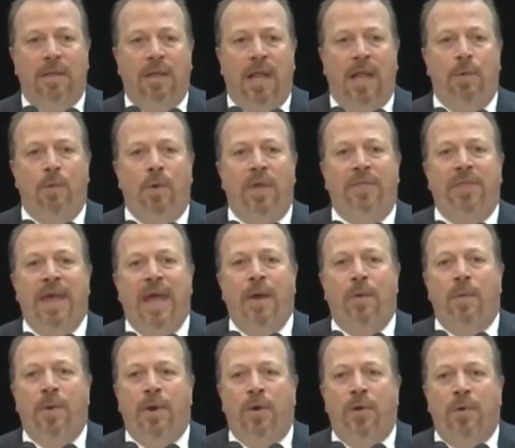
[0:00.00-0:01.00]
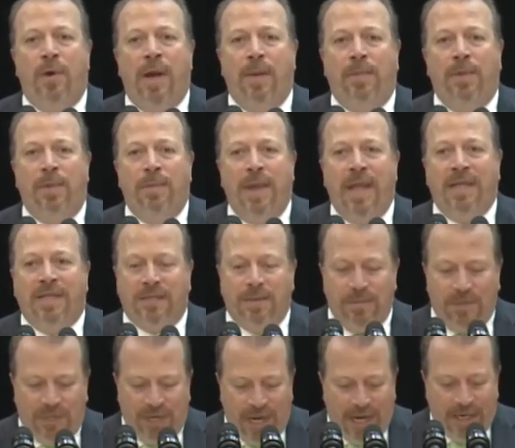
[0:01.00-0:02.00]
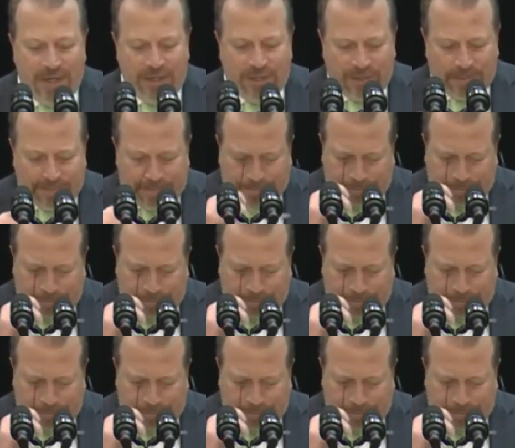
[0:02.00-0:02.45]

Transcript: And with that, we were able to make some change.